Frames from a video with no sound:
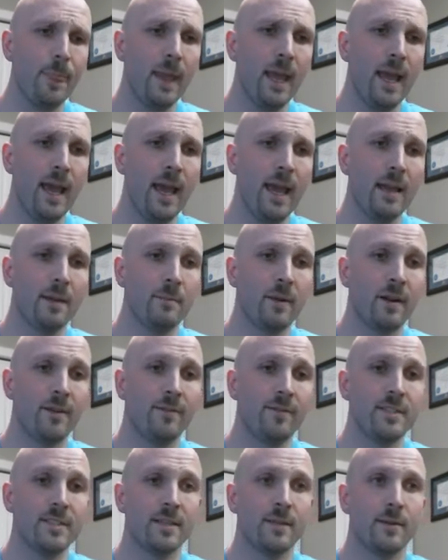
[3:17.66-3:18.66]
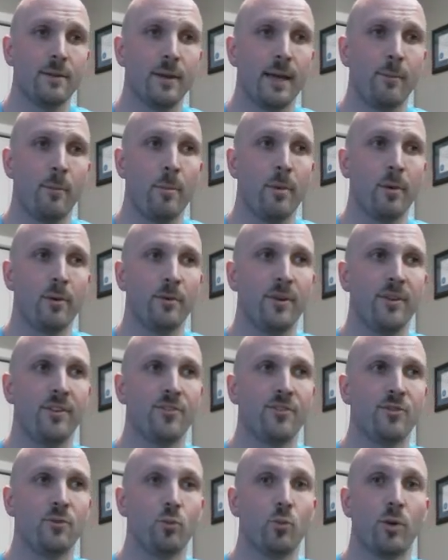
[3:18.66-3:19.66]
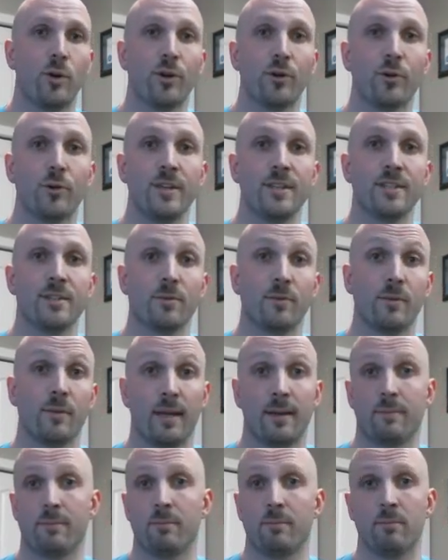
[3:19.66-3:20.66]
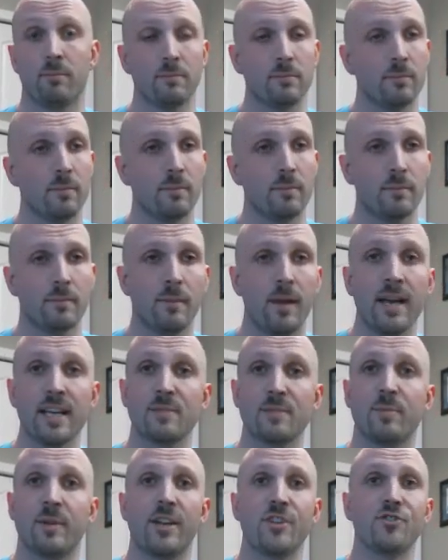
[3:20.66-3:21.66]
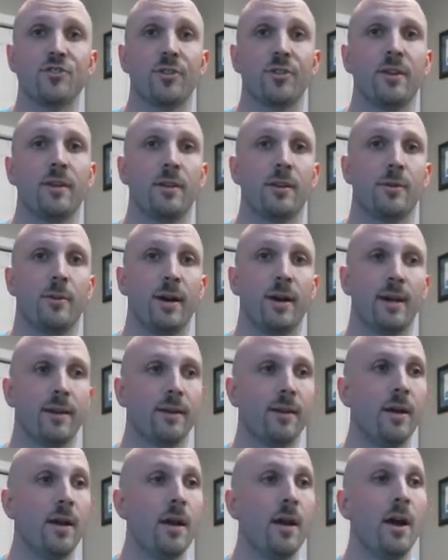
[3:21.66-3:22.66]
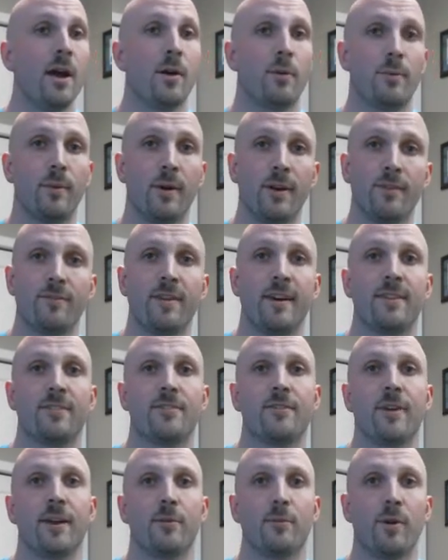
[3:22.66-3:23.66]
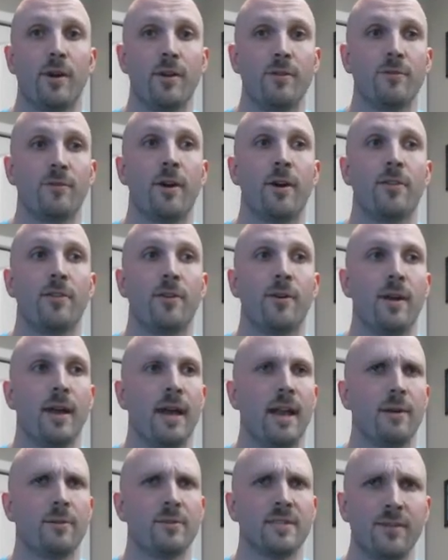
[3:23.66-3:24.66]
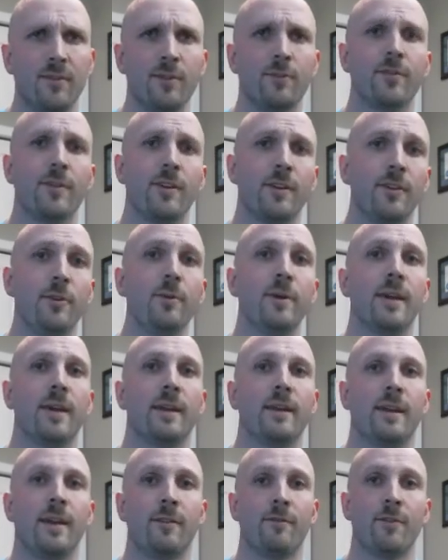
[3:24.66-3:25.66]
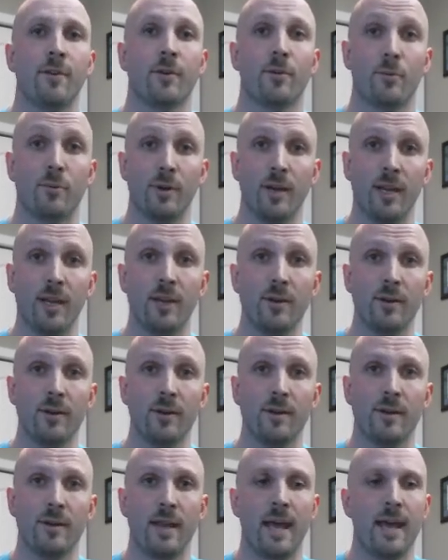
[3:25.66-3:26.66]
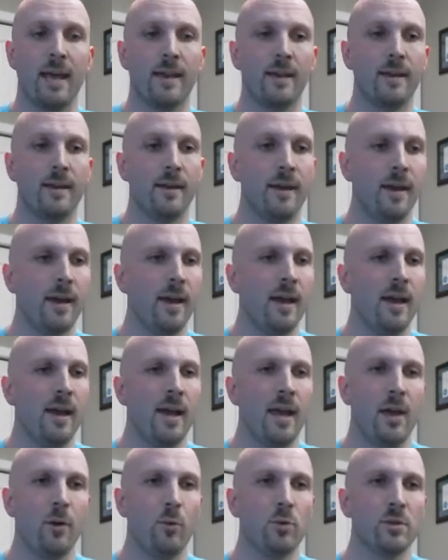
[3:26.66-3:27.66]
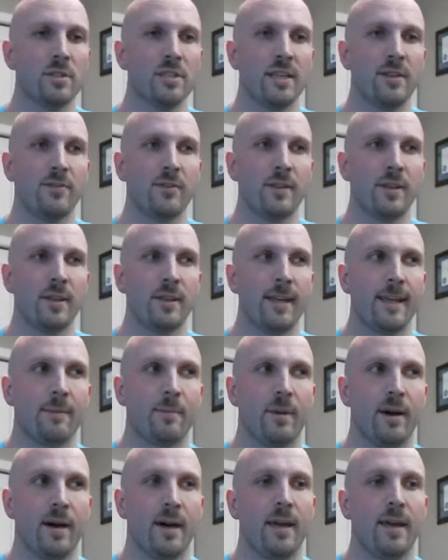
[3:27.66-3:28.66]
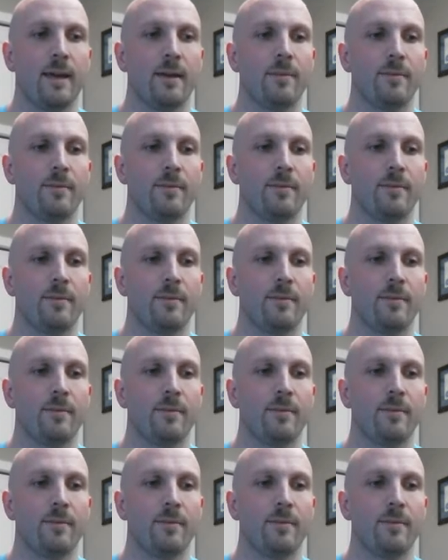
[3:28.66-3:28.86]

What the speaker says: and my physical capabilities were increased like exponentially. I could run faster, I could run farther, and I was having fun doing it, and it felt really good. And it wasn't even that my